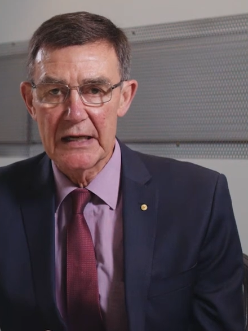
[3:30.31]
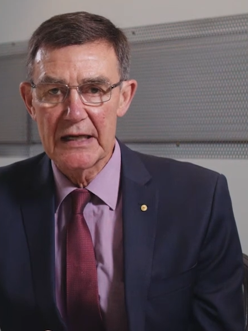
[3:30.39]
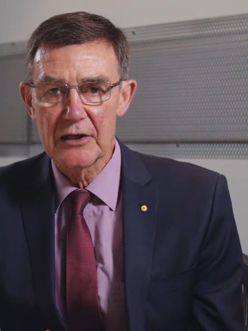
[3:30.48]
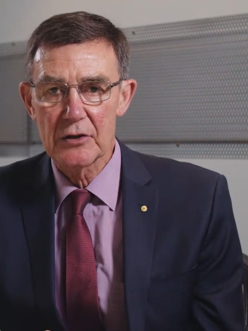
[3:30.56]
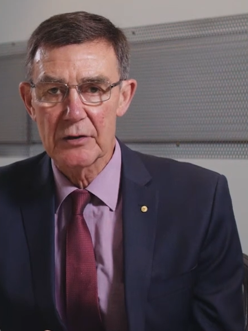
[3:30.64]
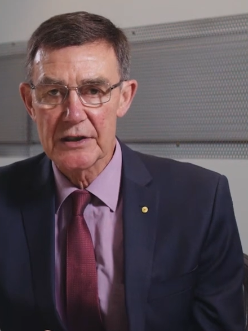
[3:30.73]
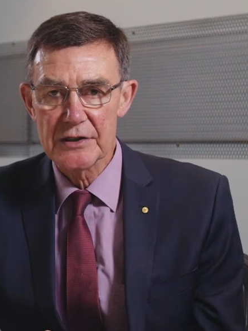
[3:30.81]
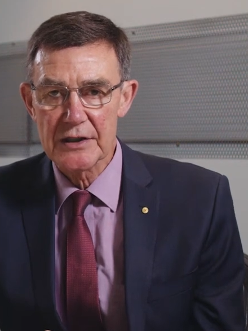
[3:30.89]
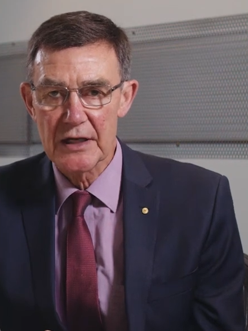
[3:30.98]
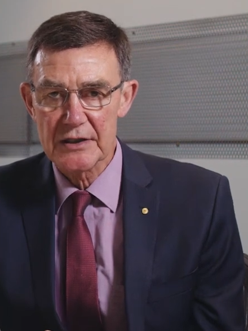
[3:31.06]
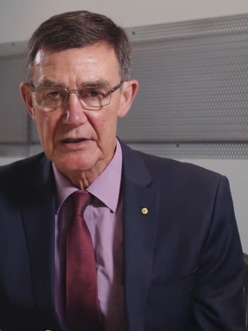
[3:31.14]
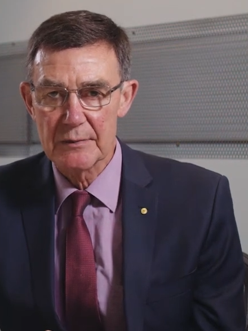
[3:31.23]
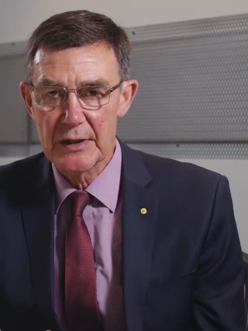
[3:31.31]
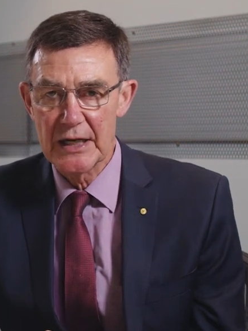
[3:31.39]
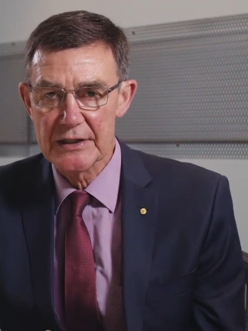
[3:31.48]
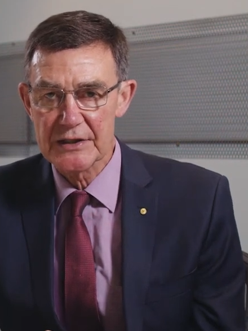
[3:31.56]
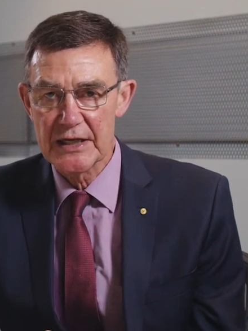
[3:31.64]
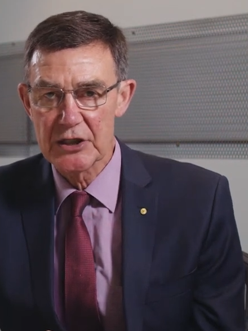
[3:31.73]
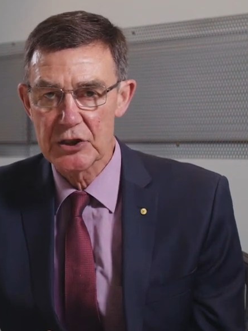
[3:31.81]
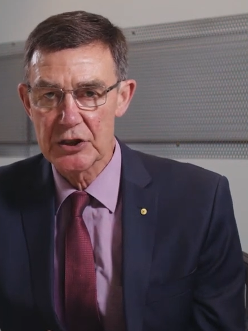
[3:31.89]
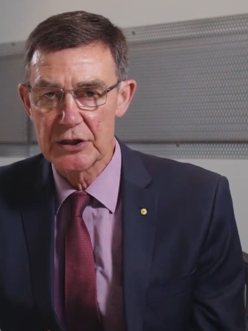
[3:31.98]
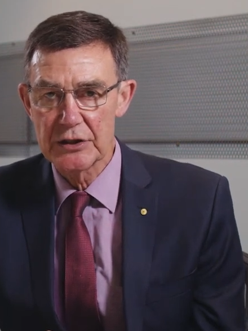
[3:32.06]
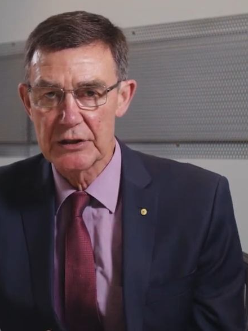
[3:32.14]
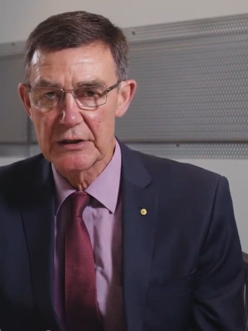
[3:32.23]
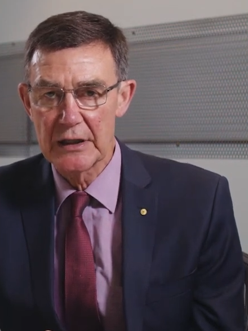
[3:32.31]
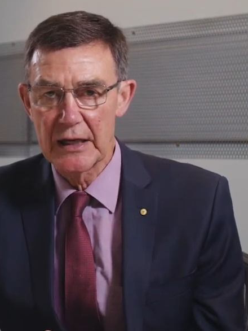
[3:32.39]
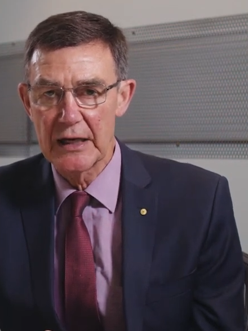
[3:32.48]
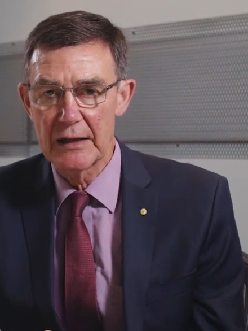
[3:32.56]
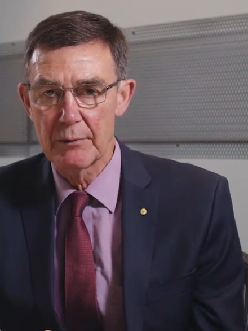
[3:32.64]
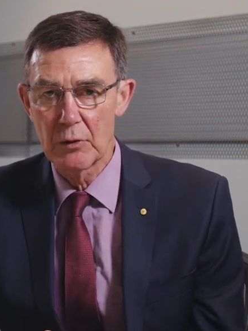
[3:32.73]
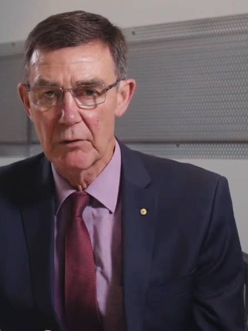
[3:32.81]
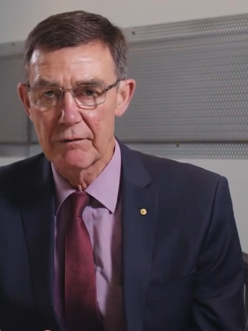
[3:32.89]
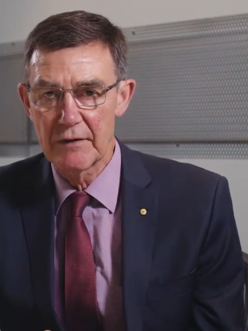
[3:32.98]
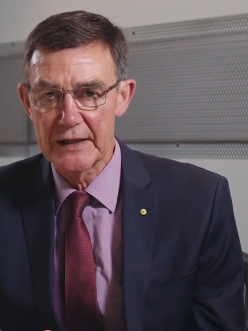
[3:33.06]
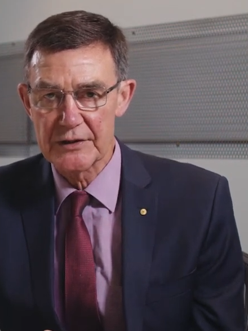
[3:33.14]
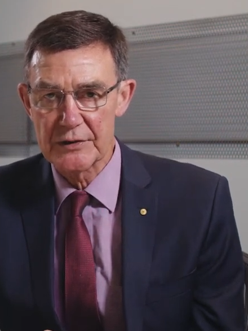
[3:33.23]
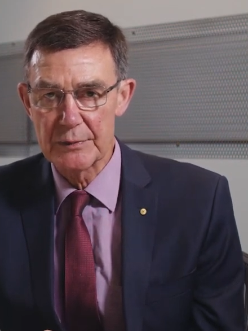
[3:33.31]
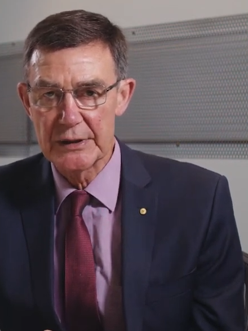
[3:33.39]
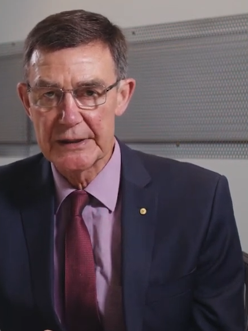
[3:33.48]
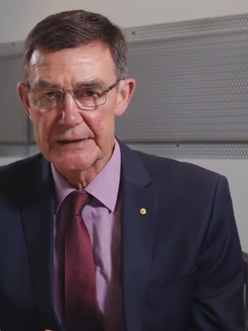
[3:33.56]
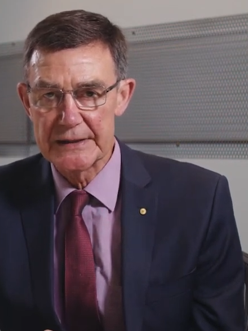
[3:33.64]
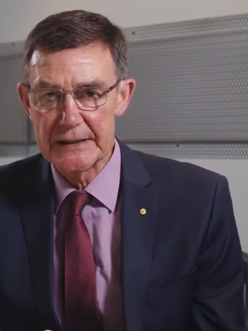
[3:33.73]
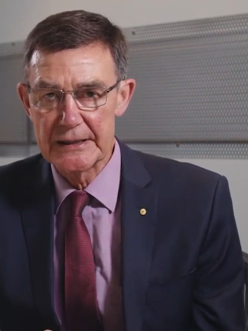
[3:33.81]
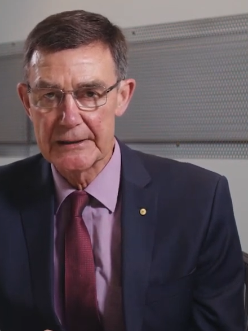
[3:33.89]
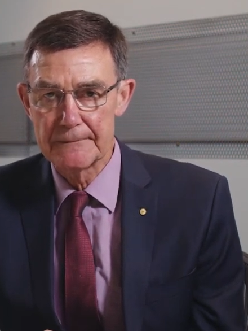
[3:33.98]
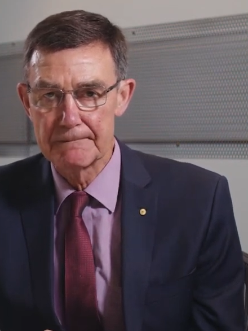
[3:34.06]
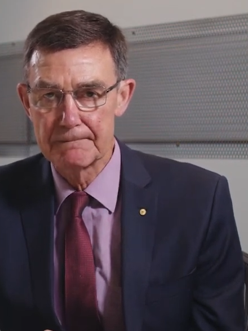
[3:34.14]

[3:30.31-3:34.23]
increased customisation, and more flexibility.